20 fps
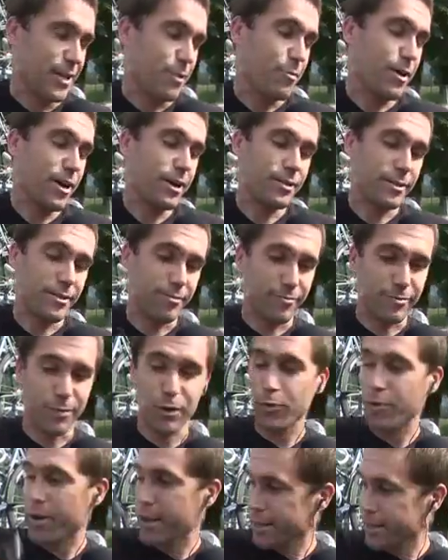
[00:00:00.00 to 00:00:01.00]
But
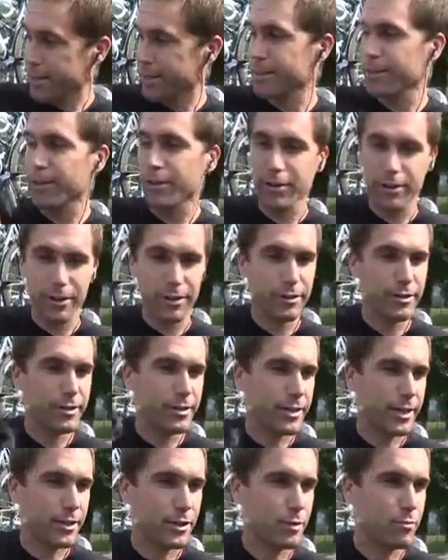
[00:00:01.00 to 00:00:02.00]
already, you know, you
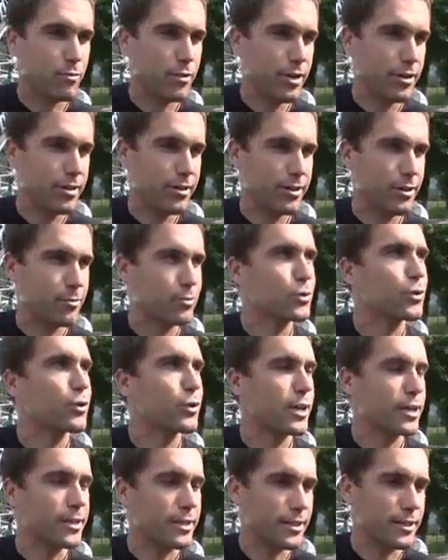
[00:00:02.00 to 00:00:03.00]
catch your breath, and I'm sure
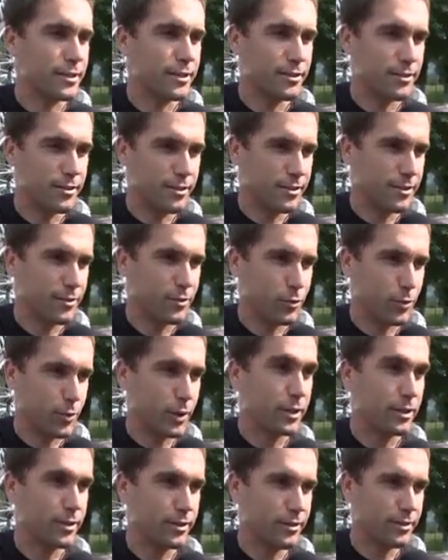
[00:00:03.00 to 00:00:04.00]
Andy is or
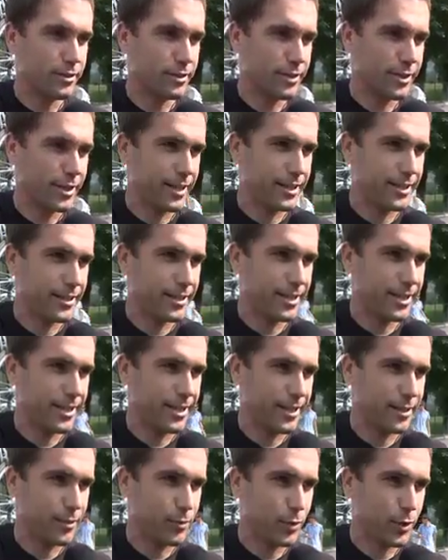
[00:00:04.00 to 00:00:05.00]
will, and
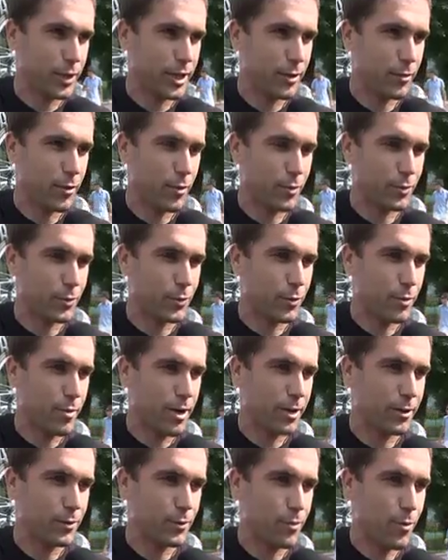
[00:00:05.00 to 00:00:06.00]
uh, work out what we do
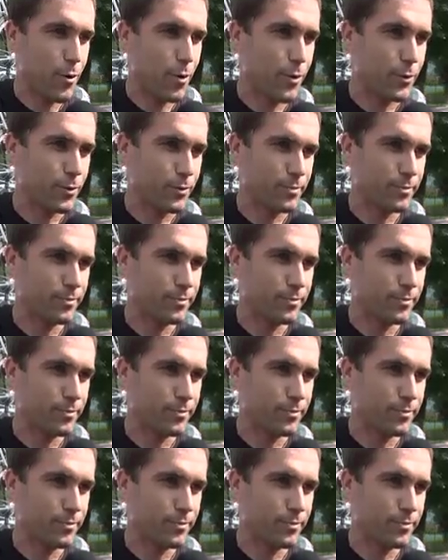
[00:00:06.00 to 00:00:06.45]
about it tomorrow.